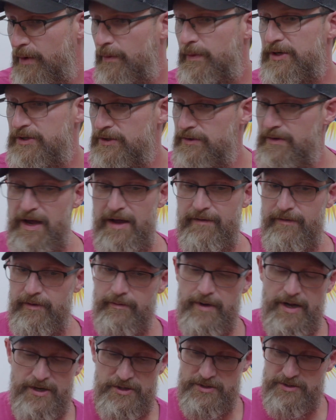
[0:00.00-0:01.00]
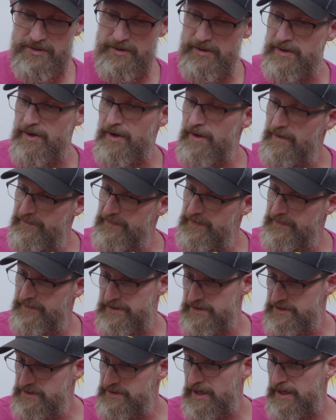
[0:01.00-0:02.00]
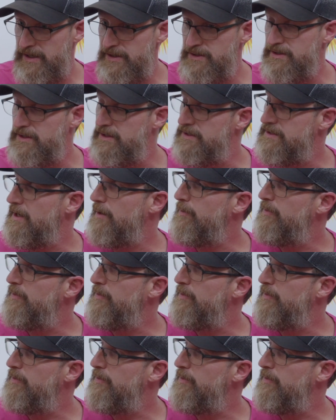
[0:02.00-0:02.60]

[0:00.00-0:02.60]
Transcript: we do have it registered in all 50 states as our